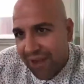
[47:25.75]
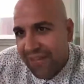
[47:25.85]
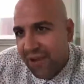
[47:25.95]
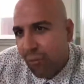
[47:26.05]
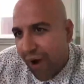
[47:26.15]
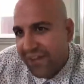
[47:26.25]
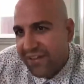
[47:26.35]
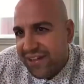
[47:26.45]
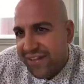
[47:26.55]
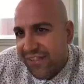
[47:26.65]
And then why
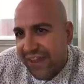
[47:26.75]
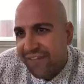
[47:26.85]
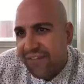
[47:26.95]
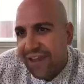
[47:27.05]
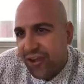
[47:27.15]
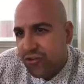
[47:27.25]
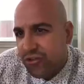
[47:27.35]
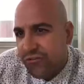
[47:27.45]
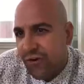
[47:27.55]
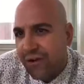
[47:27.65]
does he think that
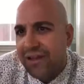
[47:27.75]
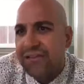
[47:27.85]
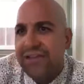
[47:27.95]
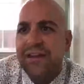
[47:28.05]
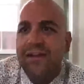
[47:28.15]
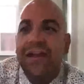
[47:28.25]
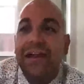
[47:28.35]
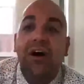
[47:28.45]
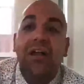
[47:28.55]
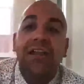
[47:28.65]
Energy Focus
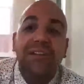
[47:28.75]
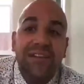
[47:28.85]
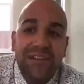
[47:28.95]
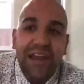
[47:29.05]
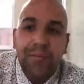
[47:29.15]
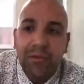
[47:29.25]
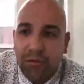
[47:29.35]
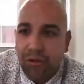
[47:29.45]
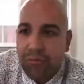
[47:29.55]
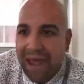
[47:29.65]
is on a sustainable
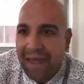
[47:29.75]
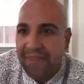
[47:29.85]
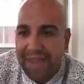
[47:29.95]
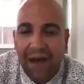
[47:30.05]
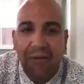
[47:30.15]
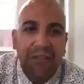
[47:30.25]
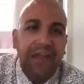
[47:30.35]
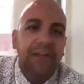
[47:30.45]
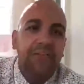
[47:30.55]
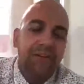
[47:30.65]
growth path now?
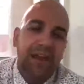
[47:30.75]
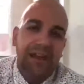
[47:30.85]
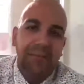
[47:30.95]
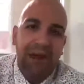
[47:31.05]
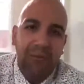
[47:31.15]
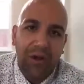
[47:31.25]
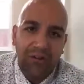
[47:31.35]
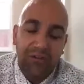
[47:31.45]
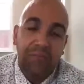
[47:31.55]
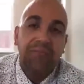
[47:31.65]
Thank you for taking my
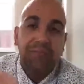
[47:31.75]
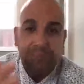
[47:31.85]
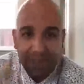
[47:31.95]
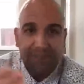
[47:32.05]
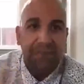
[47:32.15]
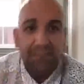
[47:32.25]
question. Please.